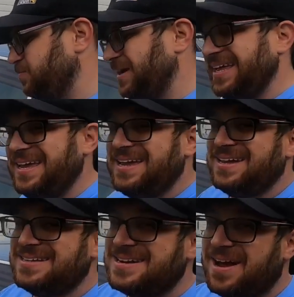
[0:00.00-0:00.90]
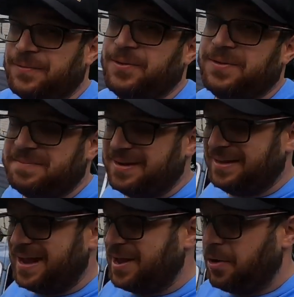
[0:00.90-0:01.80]
of Benny. He has not ridden
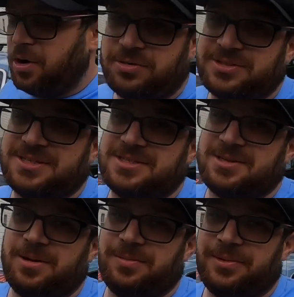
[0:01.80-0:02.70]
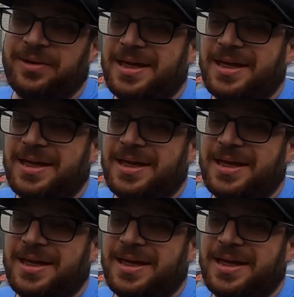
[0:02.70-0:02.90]
Benny at all since the turbo,